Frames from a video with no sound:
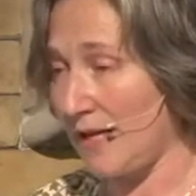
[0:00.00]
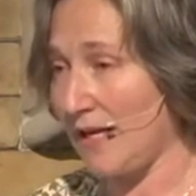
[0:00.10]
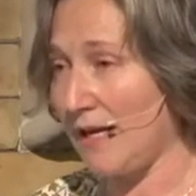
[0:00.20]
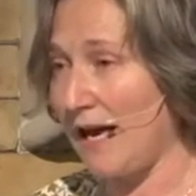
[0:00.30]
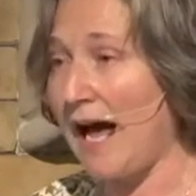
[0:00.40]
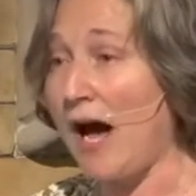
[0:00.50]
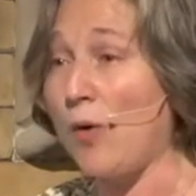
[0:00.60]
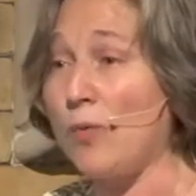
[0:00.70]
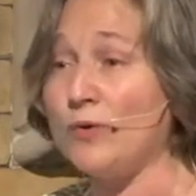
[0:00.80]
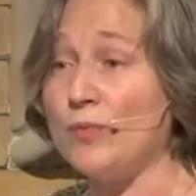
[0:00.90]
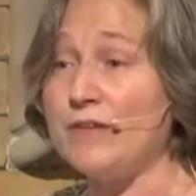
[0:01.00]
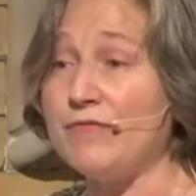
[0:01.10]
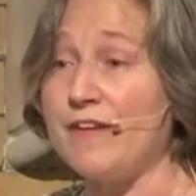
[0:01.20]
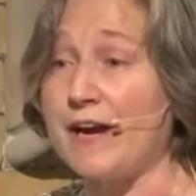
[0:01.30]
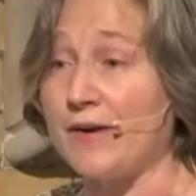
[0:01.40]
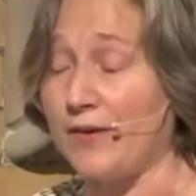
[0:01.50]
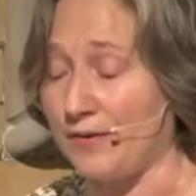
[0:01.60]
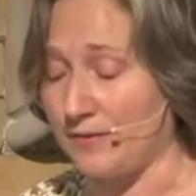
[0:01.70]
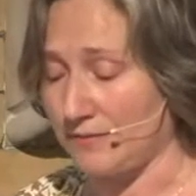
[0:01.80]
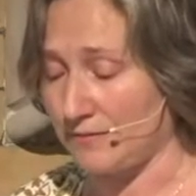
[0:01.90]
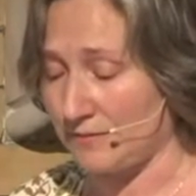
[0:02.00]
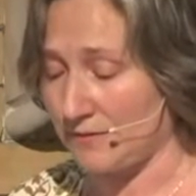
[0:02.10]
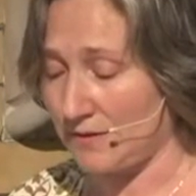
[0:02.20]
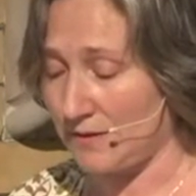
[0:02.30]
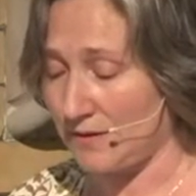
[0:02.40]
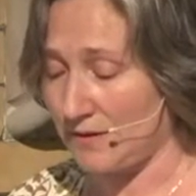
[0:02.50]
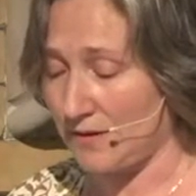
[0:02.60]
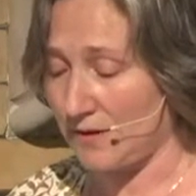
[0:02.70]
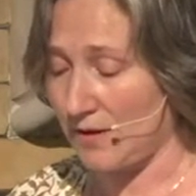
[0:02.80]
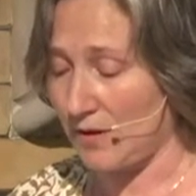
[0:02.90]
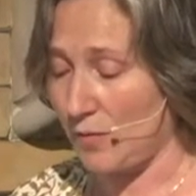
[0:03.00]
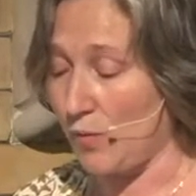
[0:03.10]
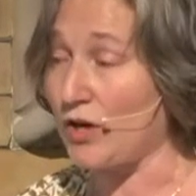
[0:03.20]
How would we fare? Would